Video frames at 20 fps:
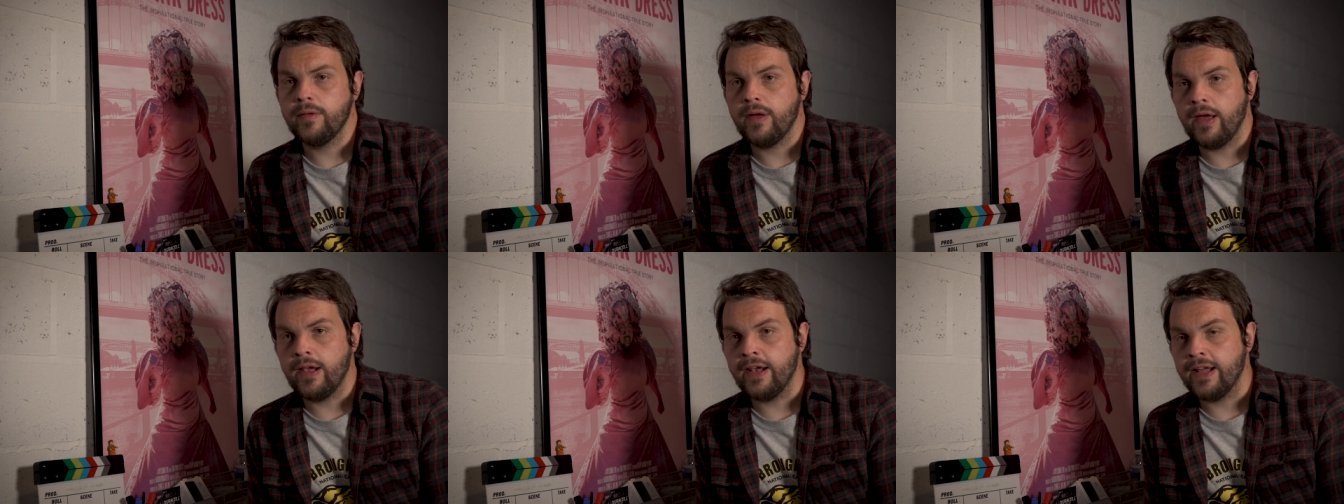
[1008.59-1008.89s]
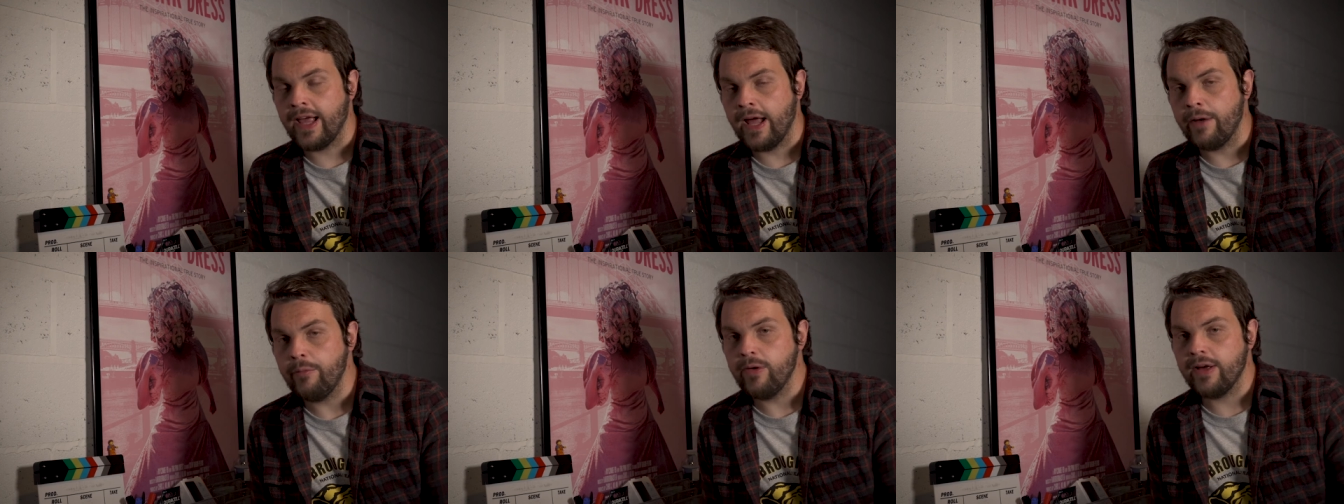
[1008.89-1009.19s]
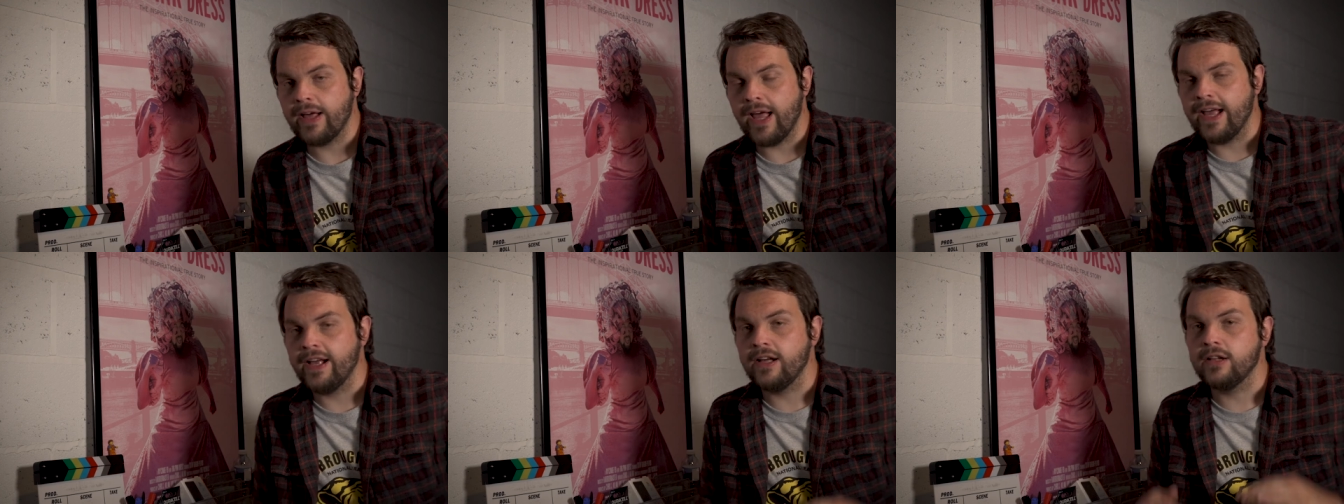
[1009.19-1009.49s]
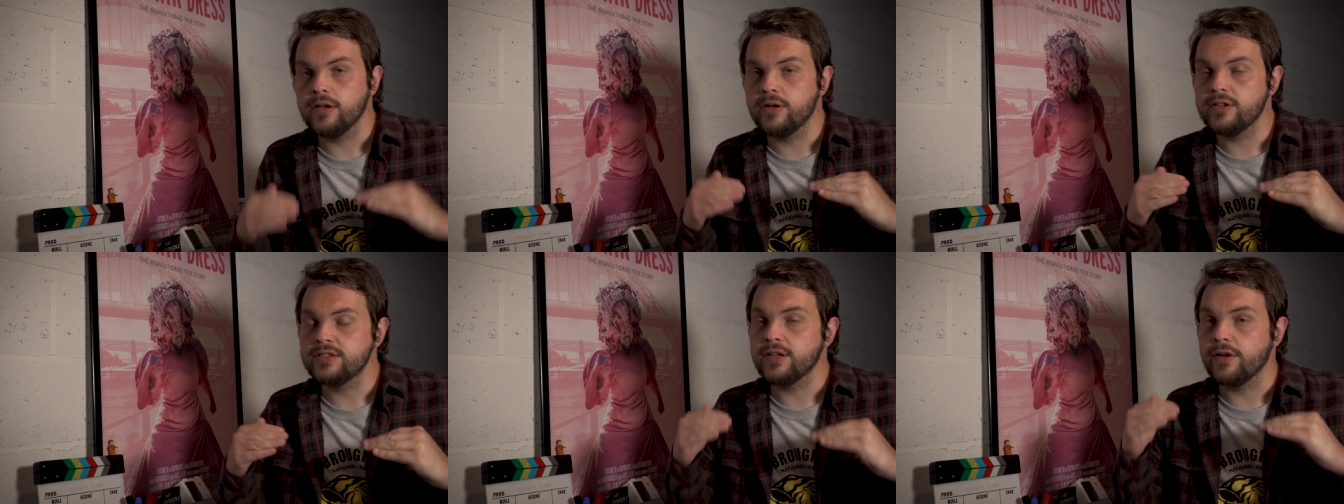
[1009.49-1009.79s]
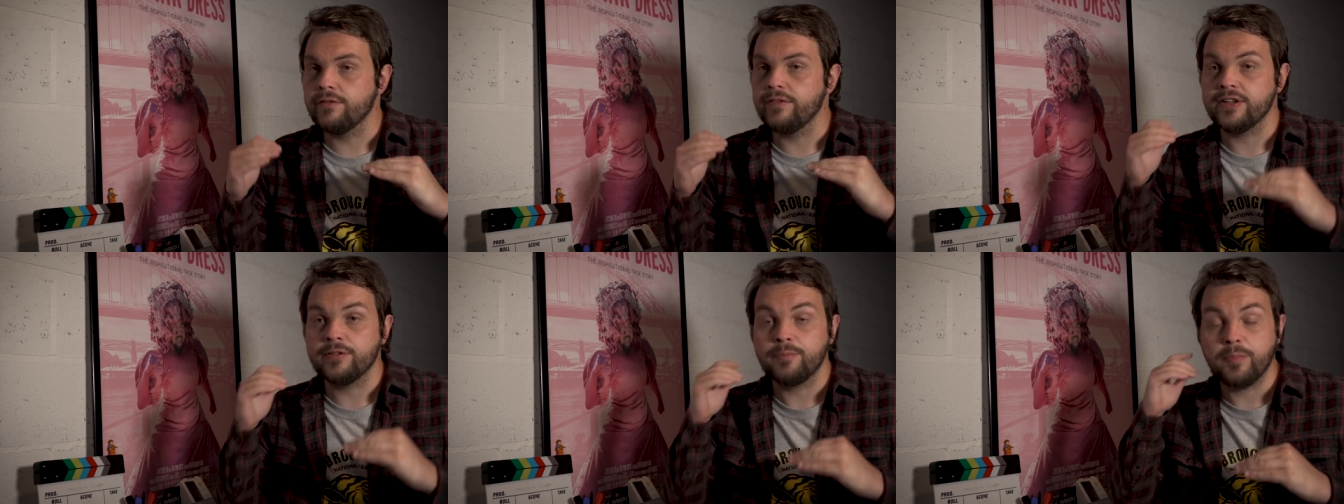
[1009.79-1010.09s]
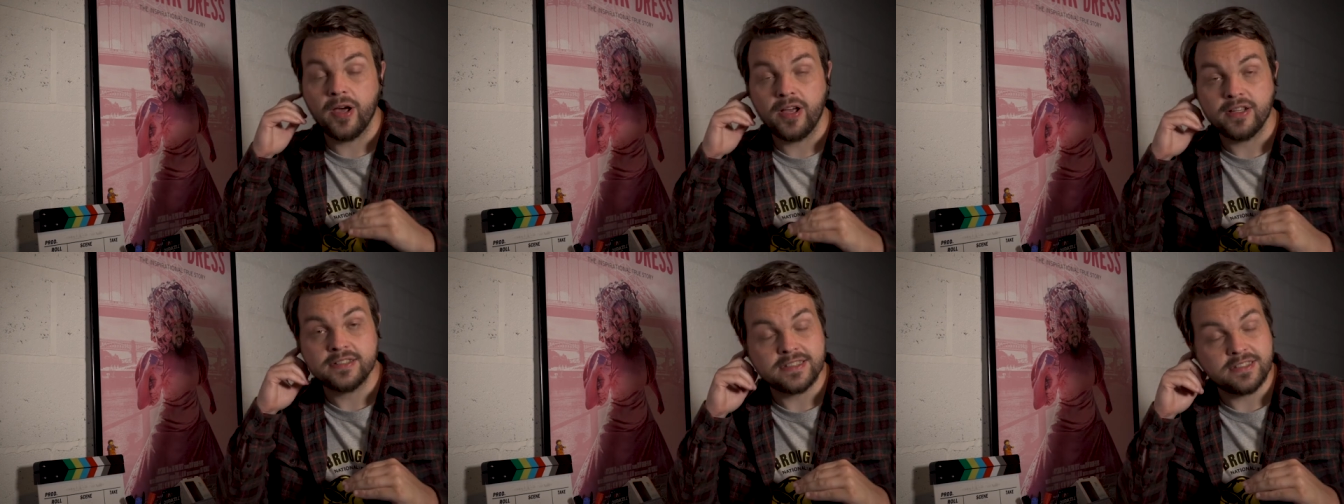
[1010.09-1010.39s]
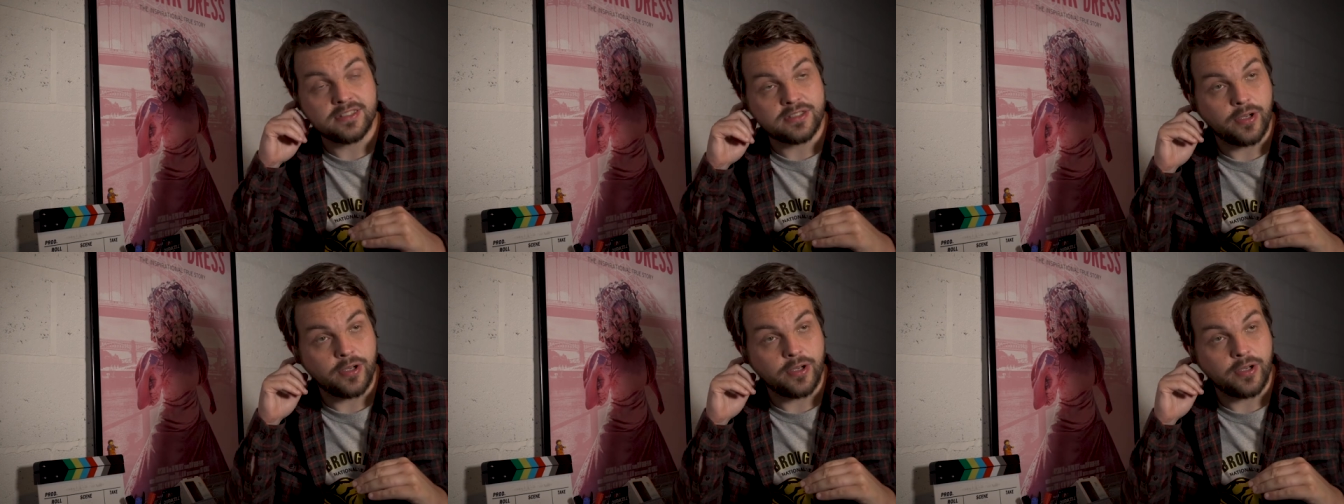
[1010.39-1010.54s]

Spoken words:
And again, we're getting closer on this person,